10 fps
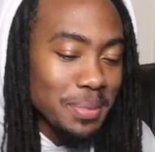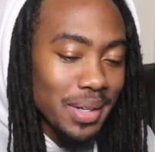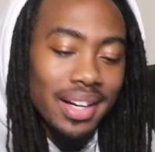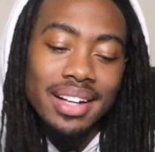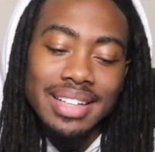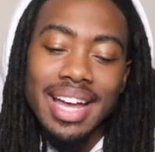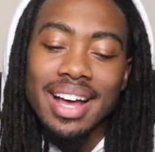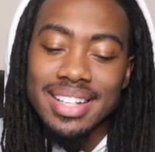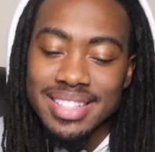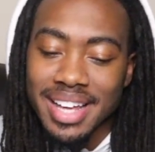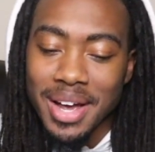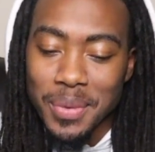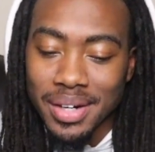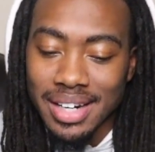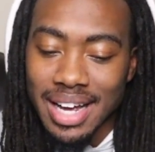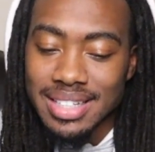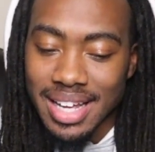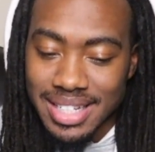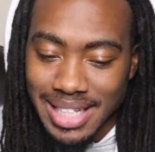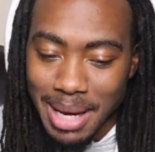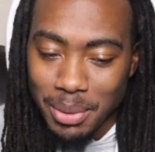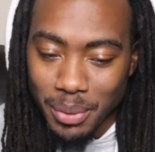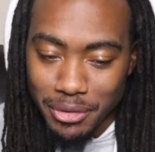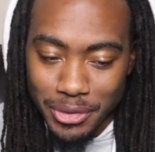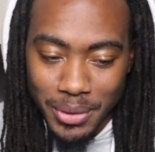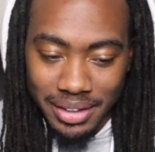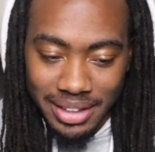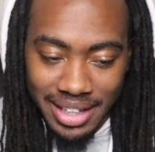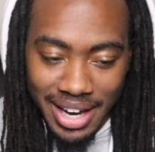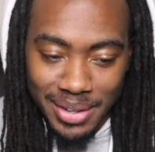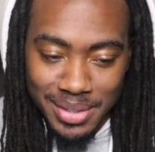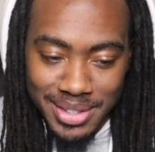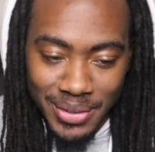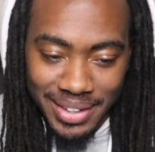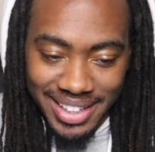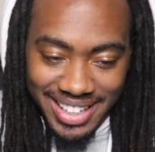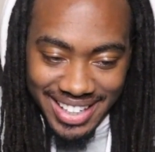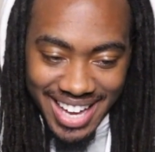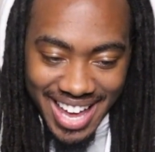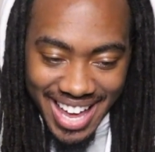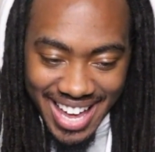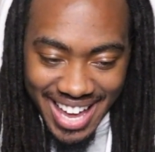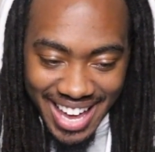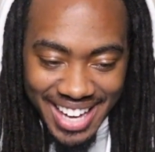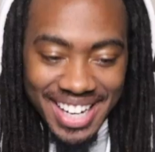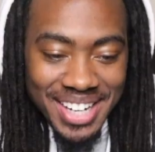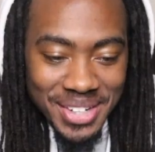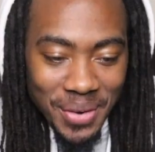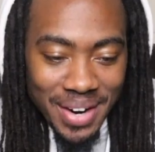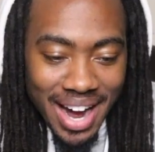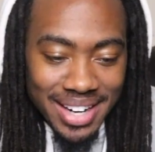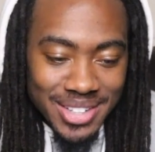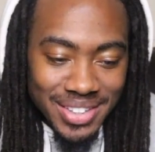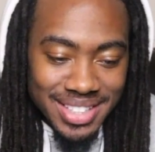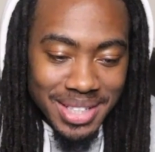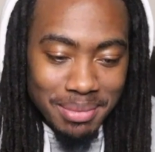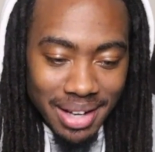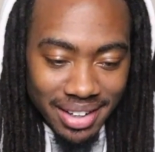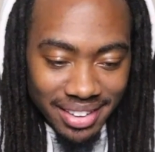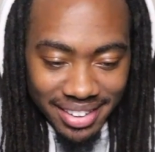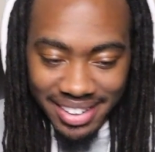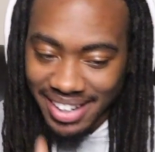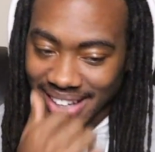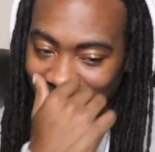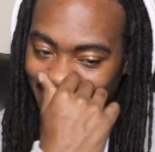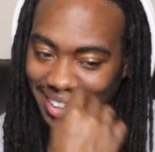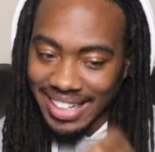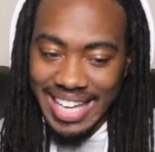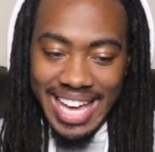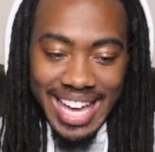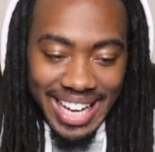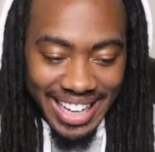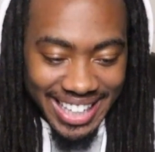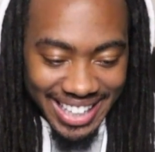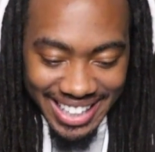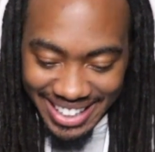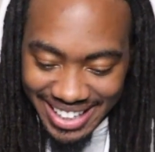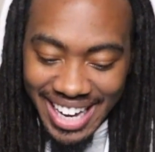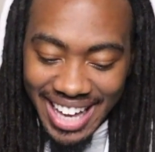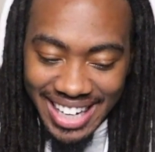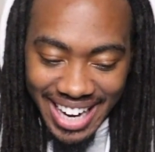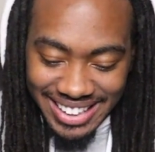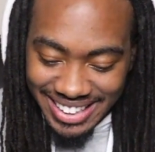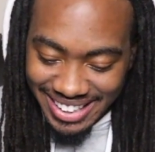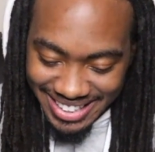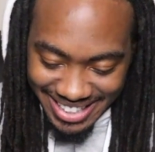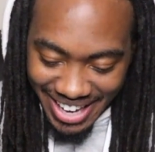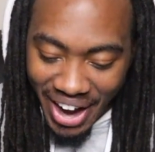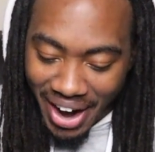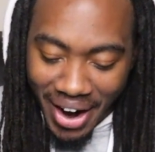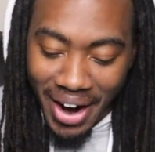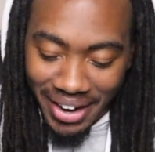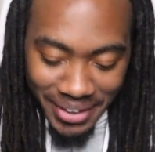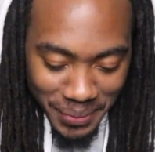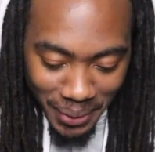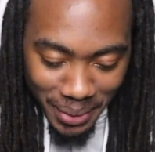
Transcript: Bruh, they outside with a nice ass table with food and candles on it. Yo Gotti dressed up like a king. I like this. Alright, here we go.